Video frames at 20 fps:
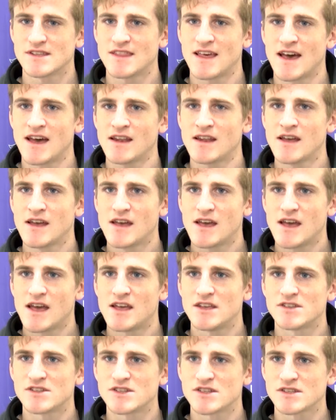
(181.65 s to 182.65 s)
in that
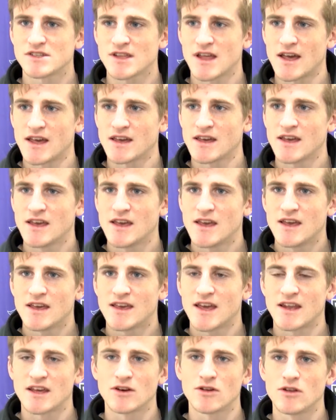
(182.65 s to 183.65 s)
is just like
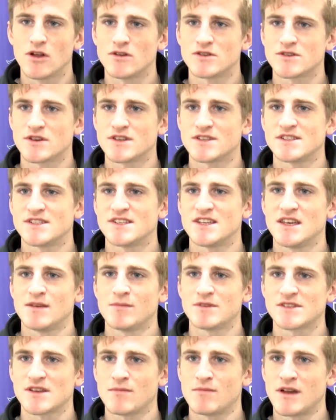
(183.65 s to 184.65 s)
getting closer as a team.
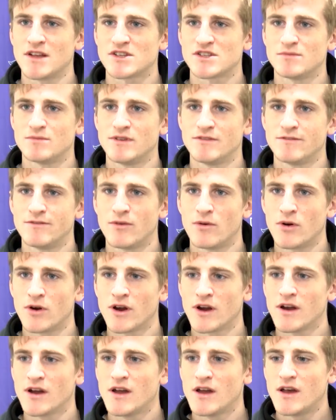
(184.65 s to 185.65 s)
As I mentioned
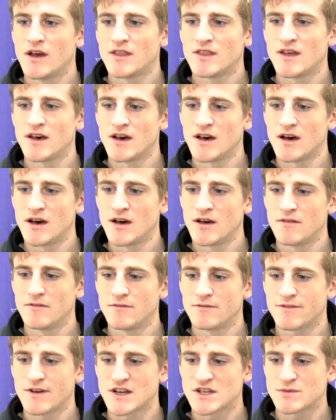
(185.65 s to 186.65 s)
before, the
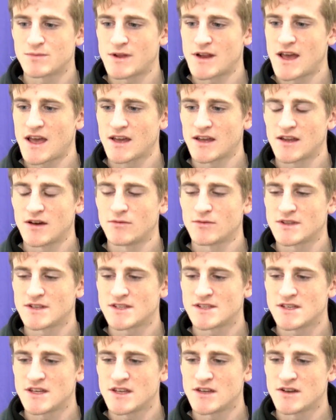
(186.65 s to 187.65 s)
freshmen hanging out with the
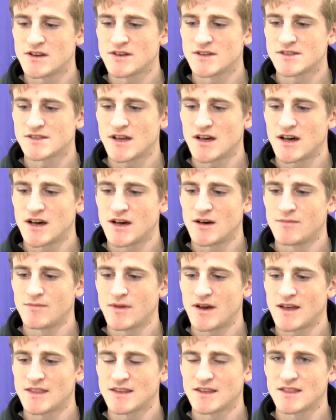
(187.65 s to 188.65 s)
seniors,
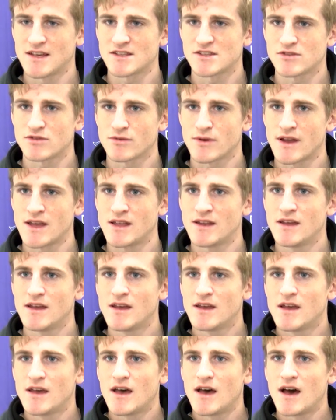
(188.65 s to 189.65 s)
I think that's great,
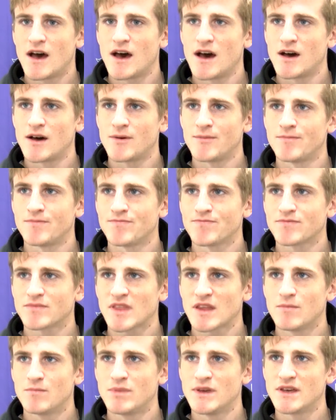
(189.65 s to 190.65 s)

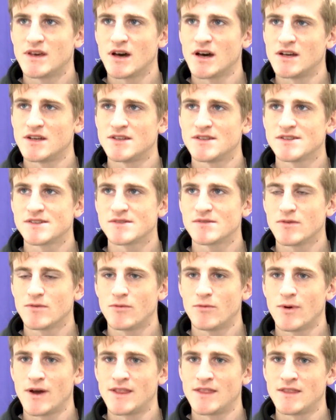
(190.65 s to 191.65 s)
because
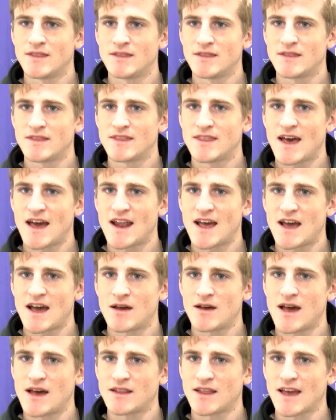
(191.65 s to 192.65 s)
when
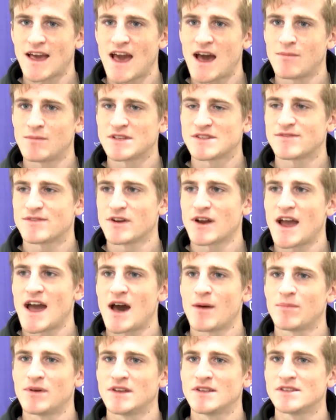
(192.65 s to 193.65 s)
that like atmosphere
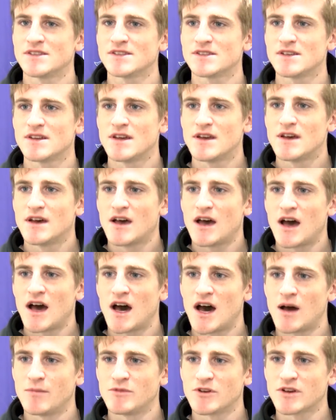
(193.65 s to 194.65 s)
happens,
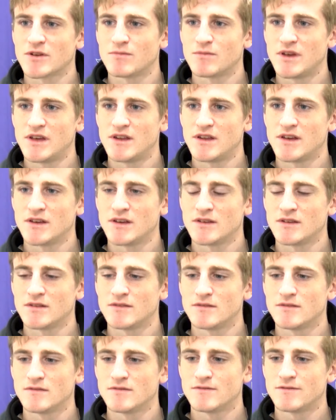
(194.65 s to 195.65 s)
you're competing
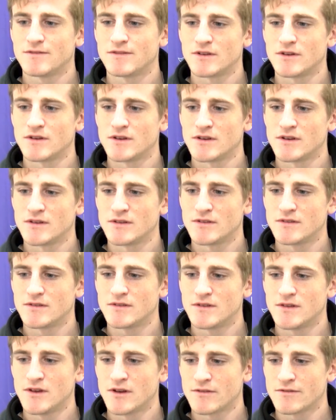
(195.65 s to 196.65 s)
for
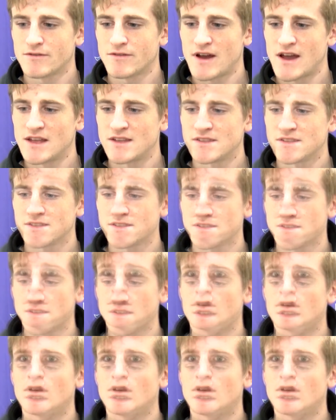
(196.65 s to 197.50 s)
your friends.